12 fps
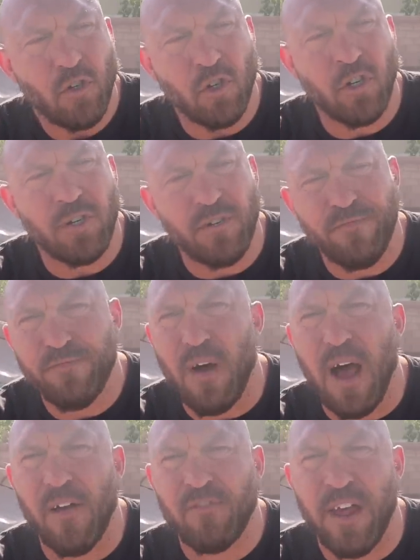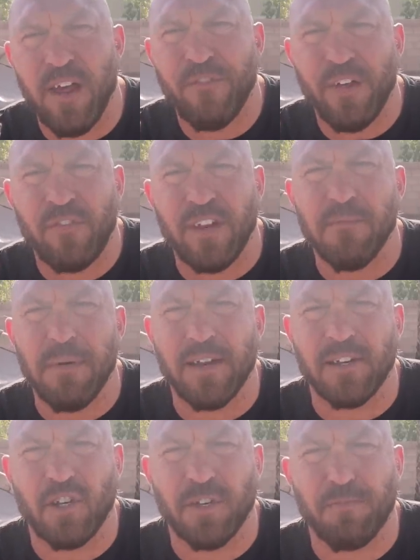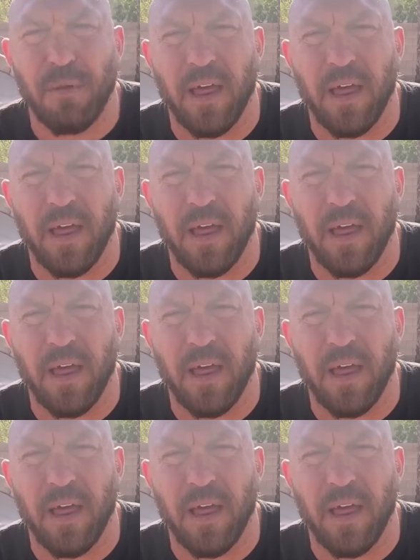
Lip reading: Just 5, 10, 15 minutes, just